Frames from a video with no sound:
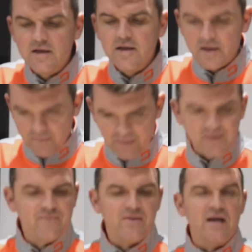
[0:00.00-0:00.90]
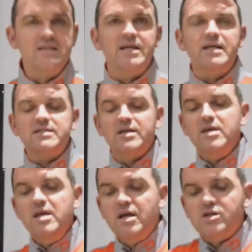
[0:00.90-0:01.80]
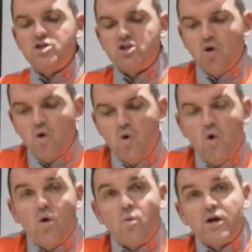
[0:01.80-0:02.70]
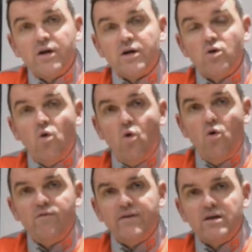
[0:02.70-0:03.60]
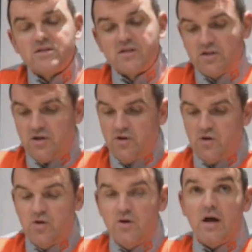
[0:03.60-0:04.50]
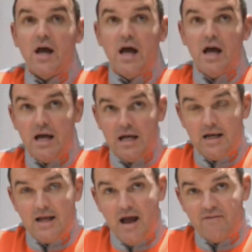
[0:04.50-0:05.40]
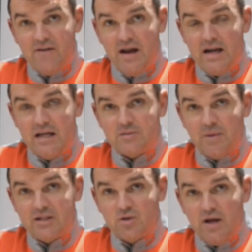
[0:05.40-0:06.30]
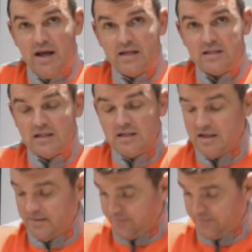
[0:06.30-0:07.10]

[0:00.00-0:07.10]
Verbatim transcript: Yep, that's it. So we're going to go over to a very special guest.